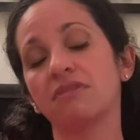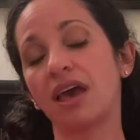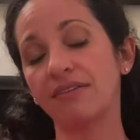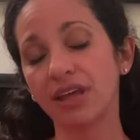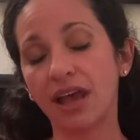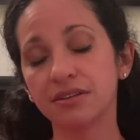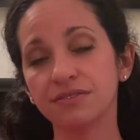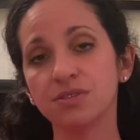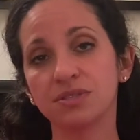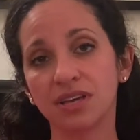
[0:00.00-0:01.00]
having active
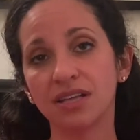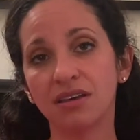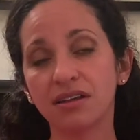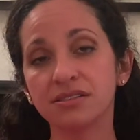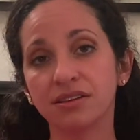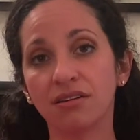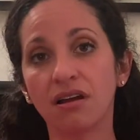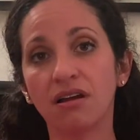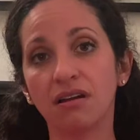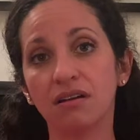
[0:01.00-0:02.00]
suicide thoughts, there
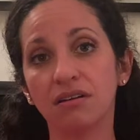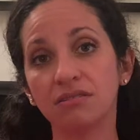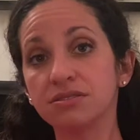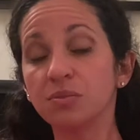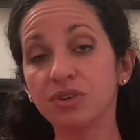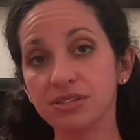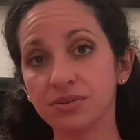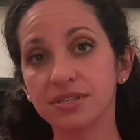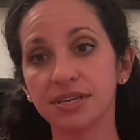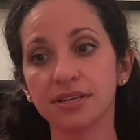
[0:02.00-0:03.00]
are some
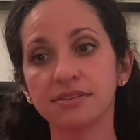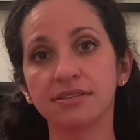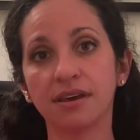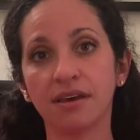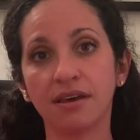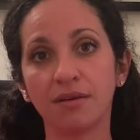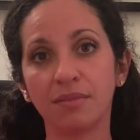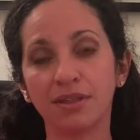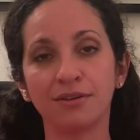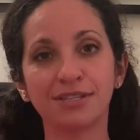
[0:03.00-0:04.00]
resources,
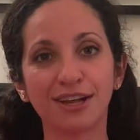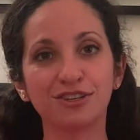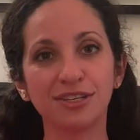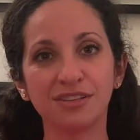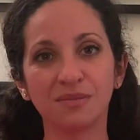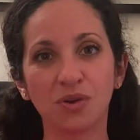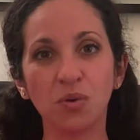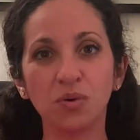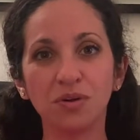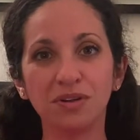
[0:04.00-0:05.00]
and there's actually some
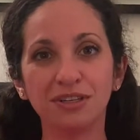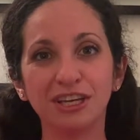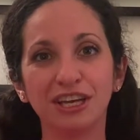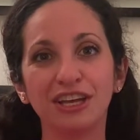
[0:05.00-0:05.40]
cool